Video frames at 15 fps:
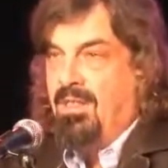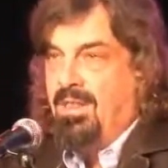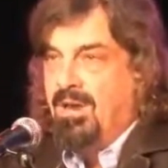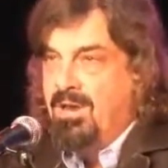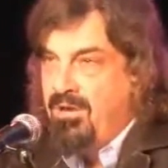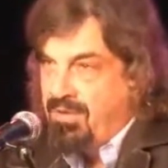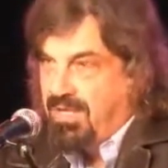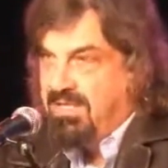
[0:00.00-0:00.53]
The
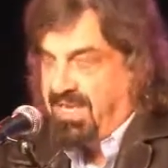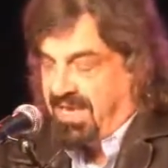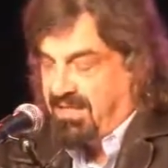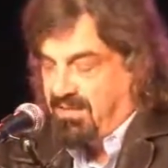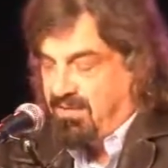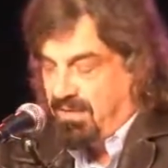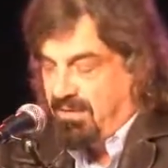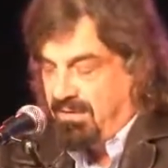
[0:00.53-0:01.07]

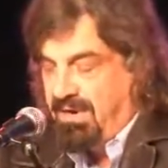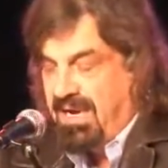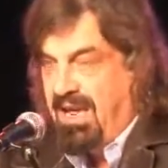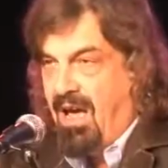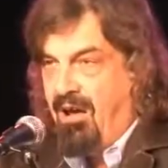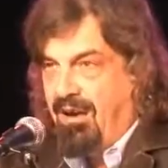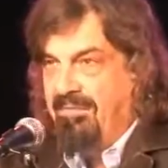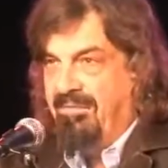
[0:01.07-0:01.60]
lunatics really
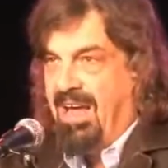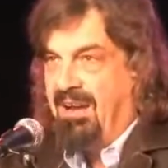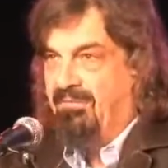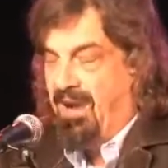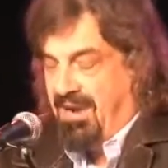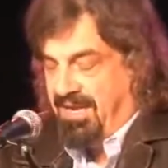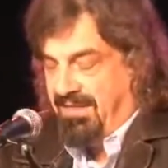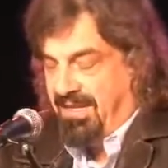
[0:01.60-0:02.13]
are, in fact,
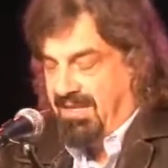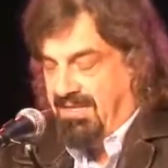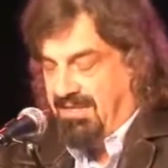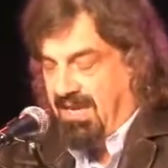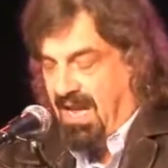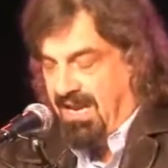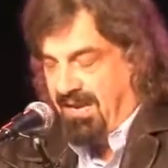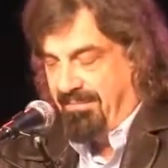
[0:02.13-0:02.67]
running the
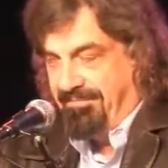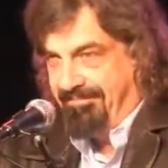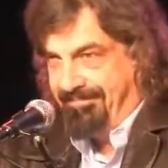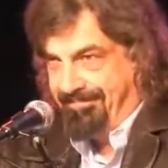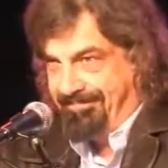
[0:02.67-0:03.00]
asylum.